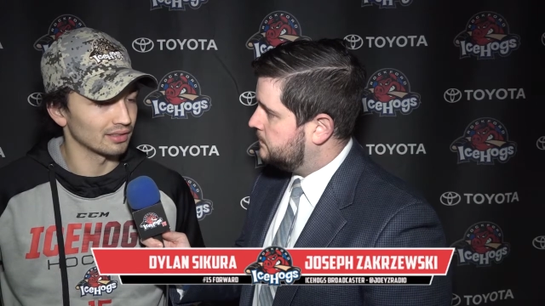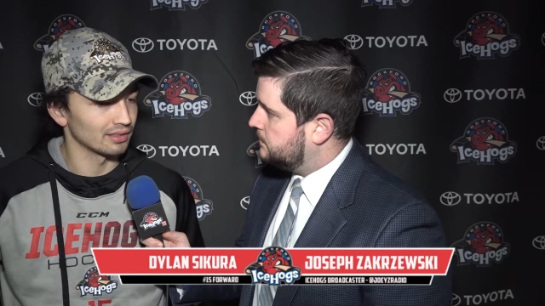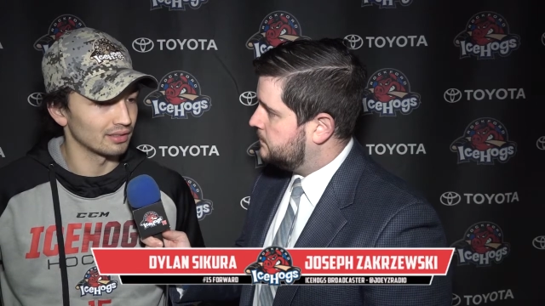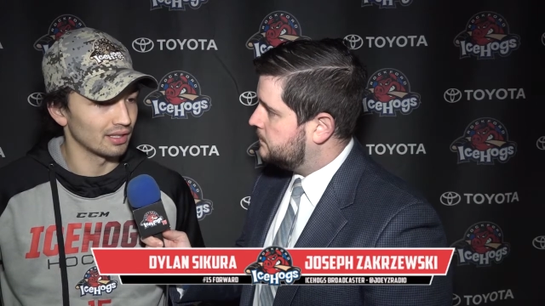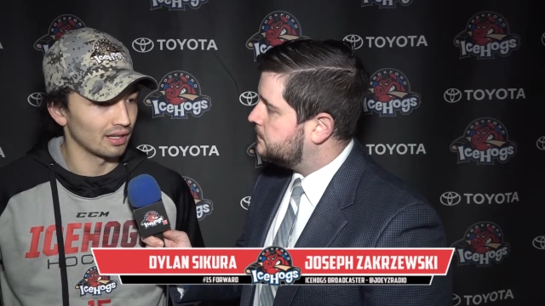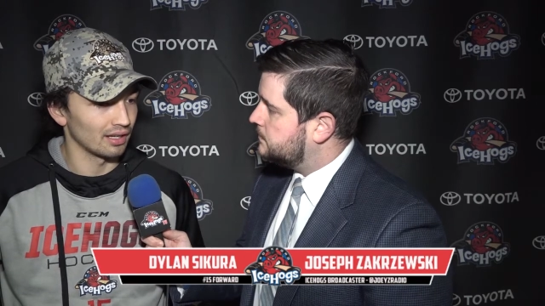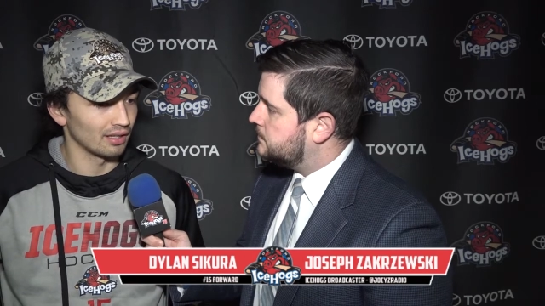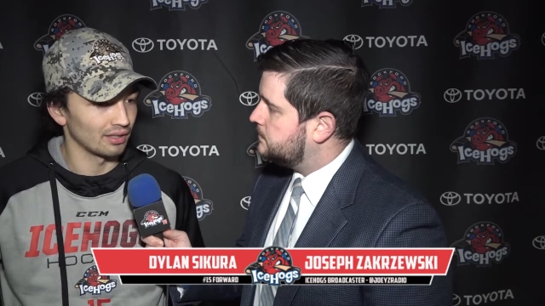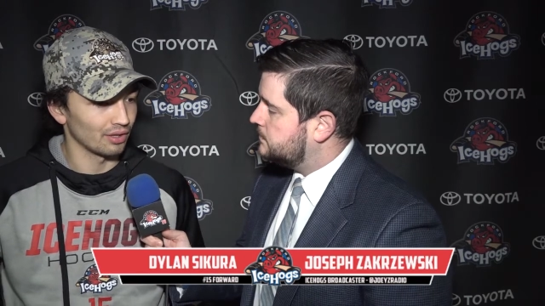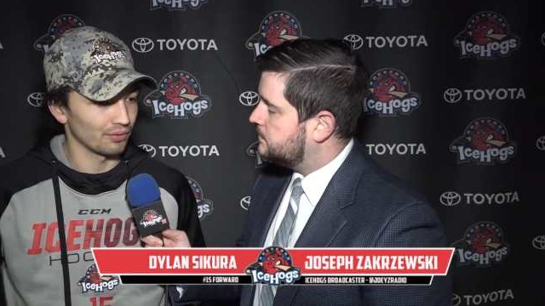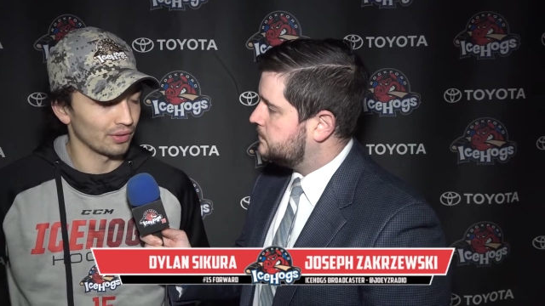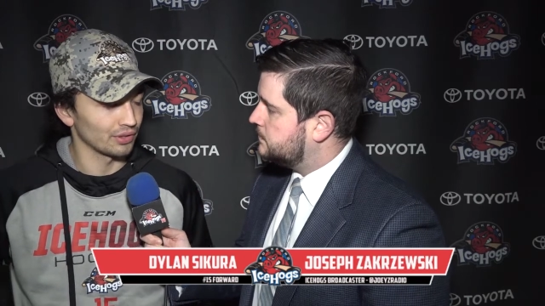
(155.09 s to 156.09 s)
Speaker 1: and uh, you know
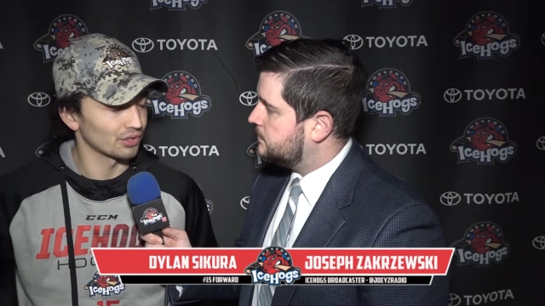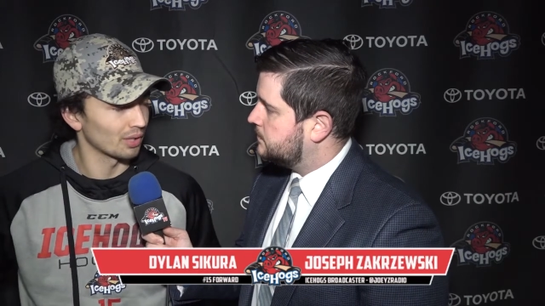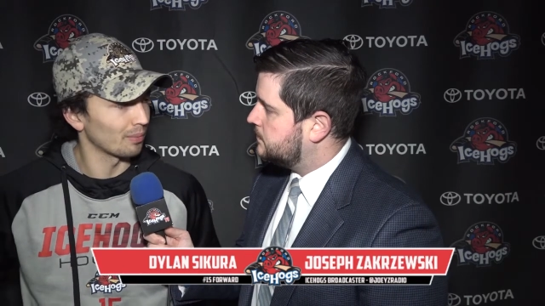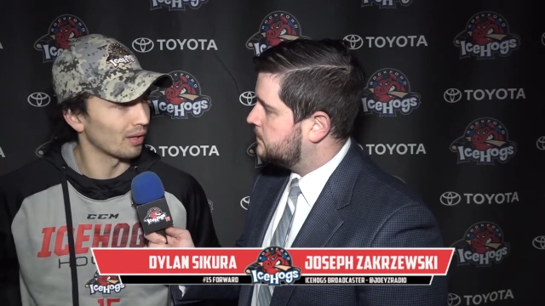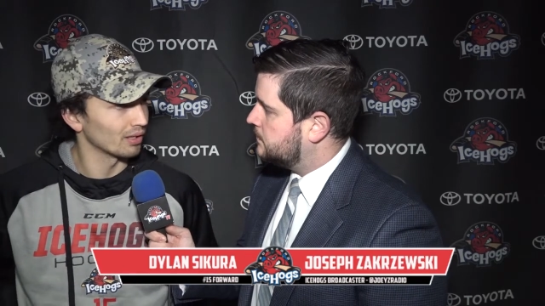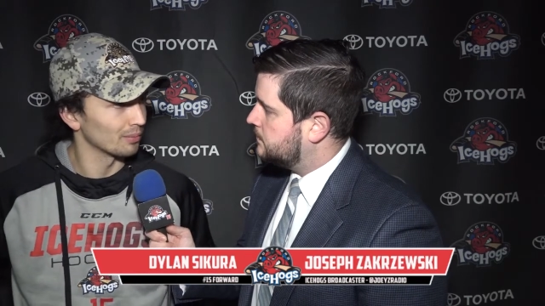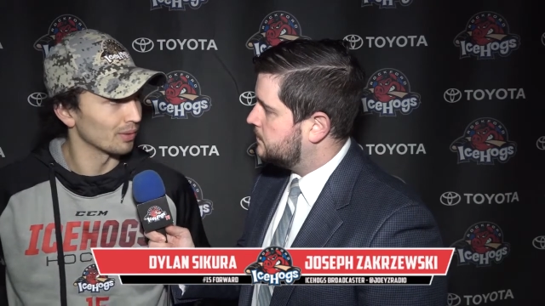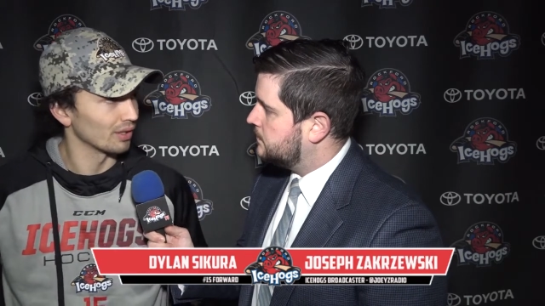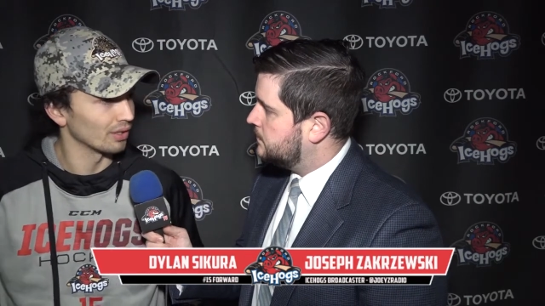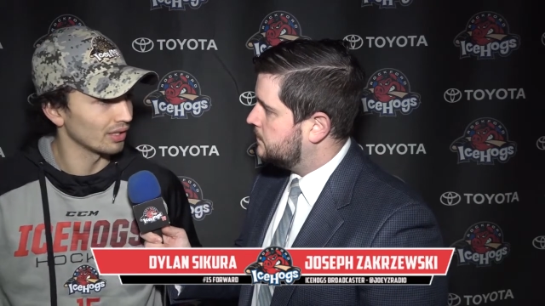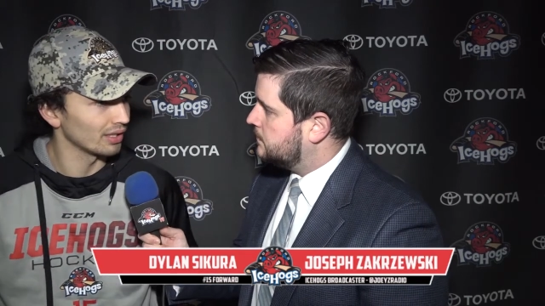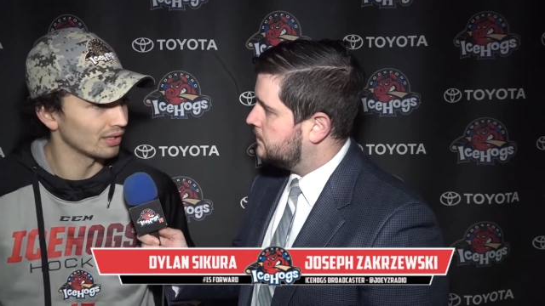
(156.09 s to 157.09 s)
if we can jump on them
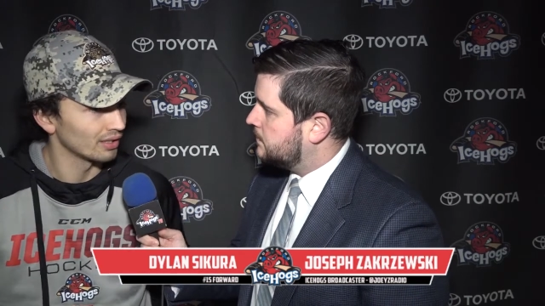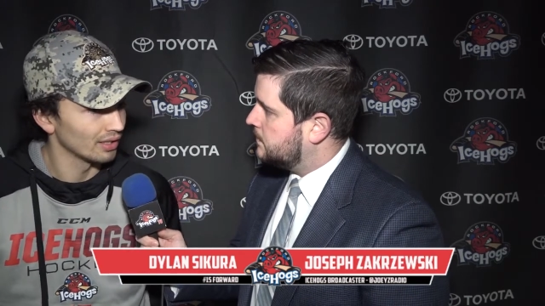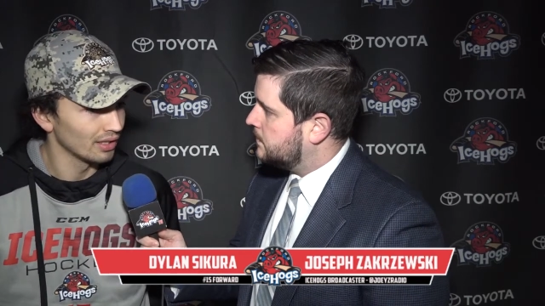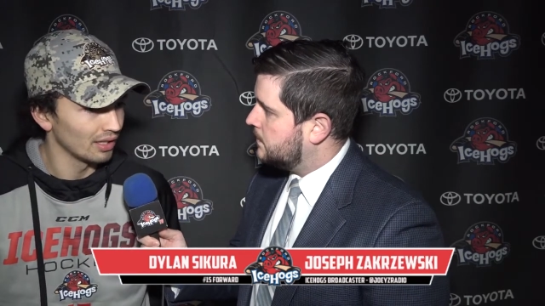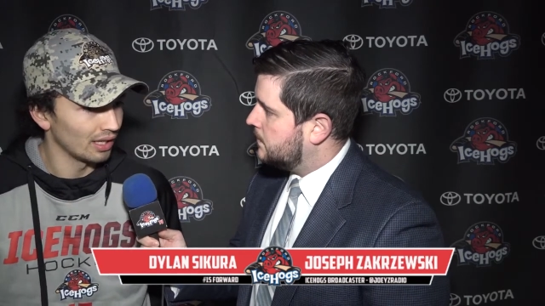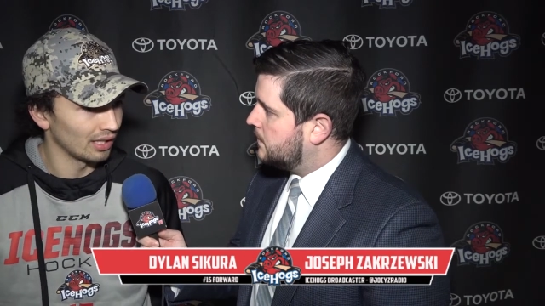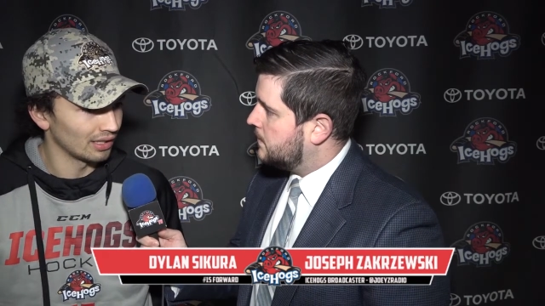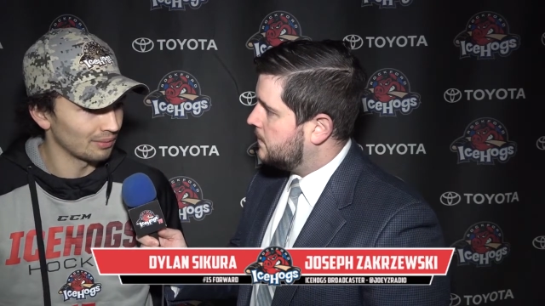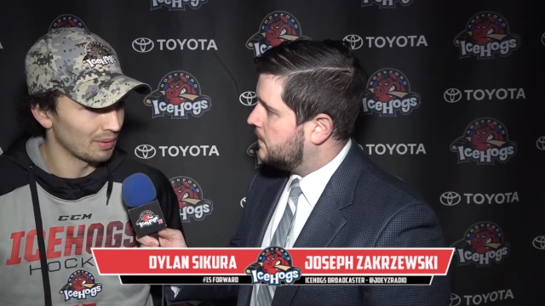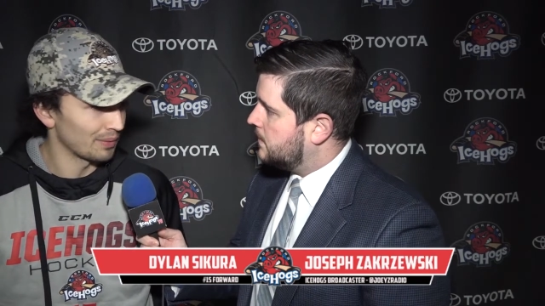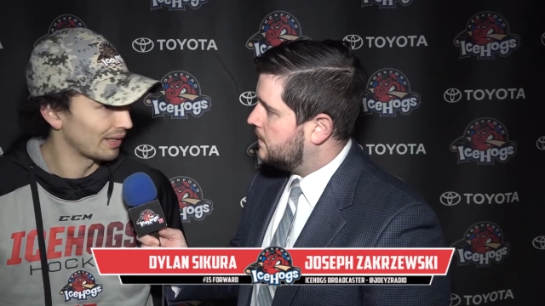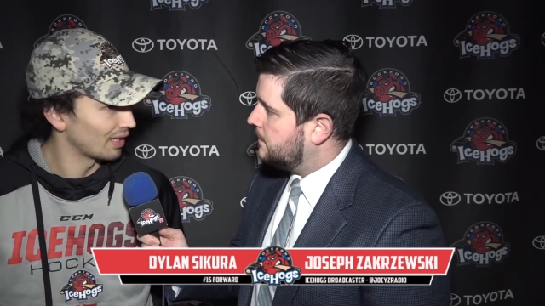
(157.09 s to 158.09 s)
early and, and
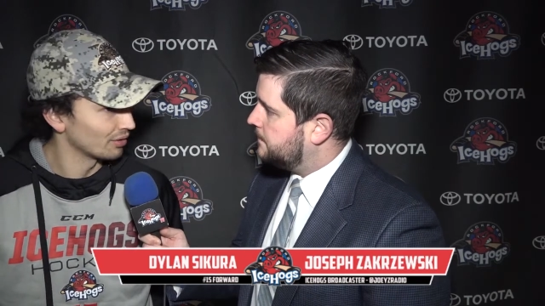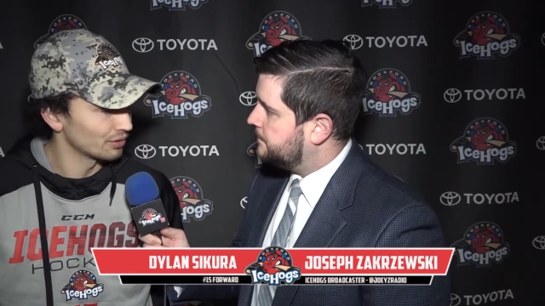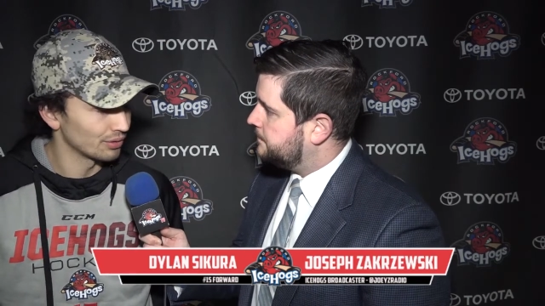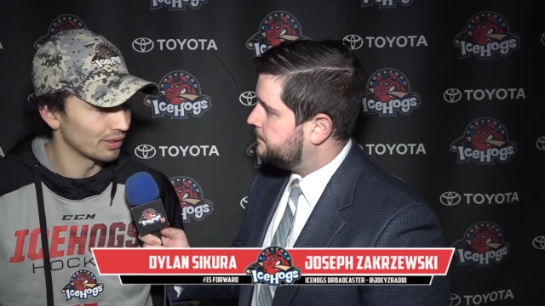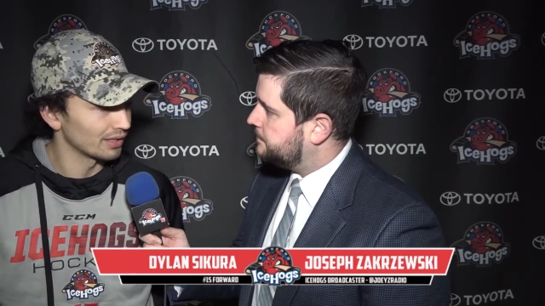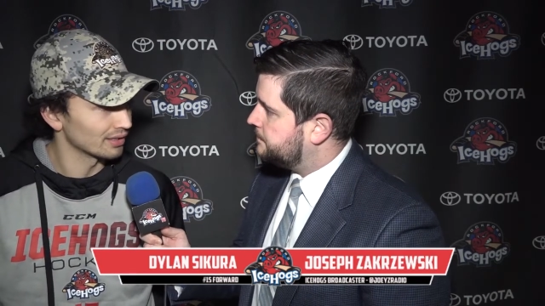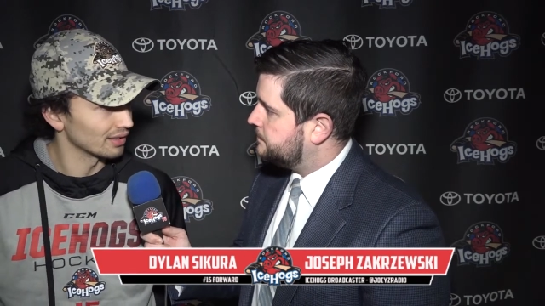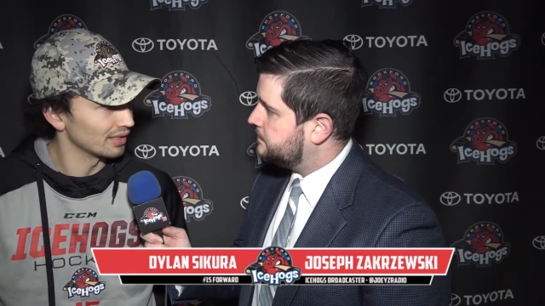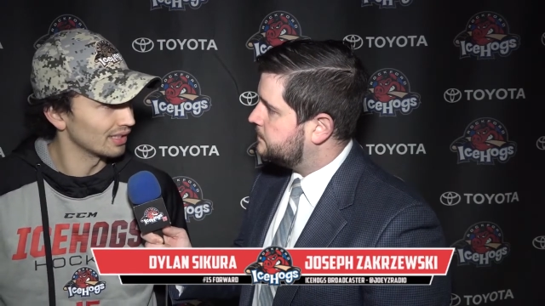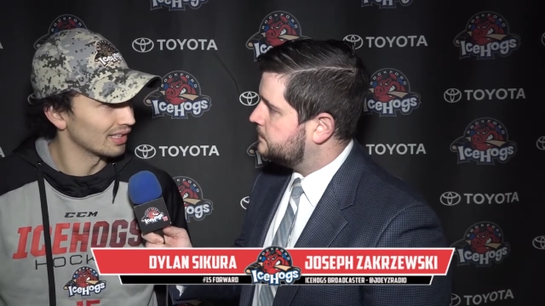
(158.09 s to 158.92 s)
maybe get out to a nice lead,